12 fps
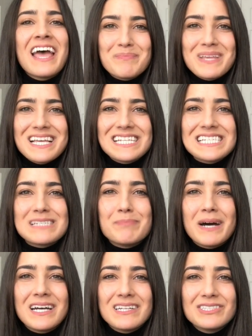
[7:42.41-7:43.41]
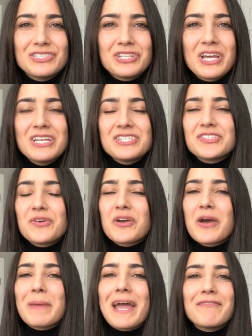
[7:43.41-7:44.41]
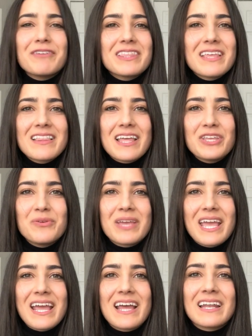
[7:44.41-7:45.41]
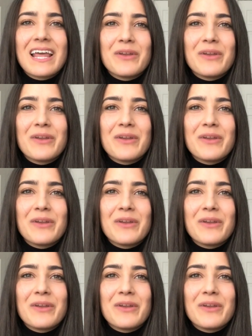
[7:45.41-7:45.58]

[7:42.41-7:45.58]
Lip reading: be a sponge, soak up everything that you can,